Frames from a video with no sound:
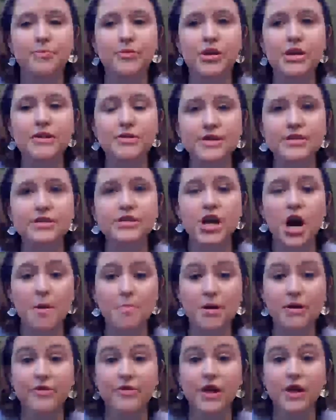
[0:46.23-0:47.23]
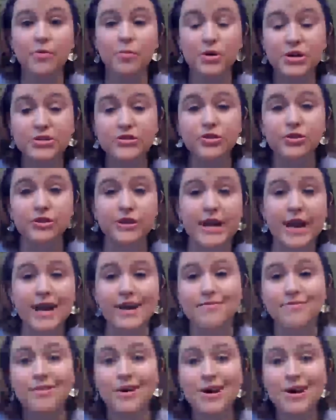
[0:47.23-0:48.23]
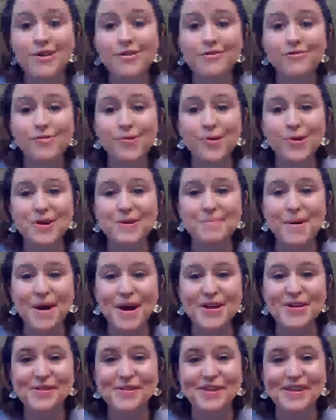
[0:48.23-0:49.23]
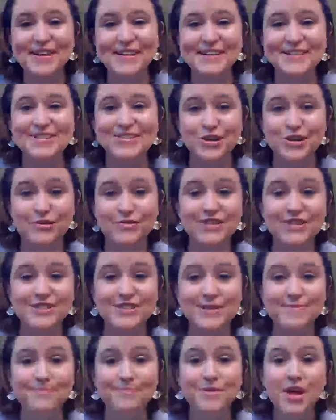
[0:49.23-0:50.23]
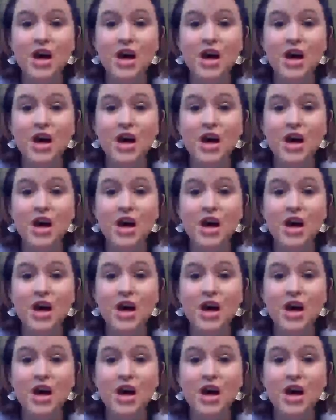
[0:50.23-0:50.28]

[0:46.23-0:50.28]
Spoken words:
in this topic that we certainly have for it at Bayou Land Conservancy.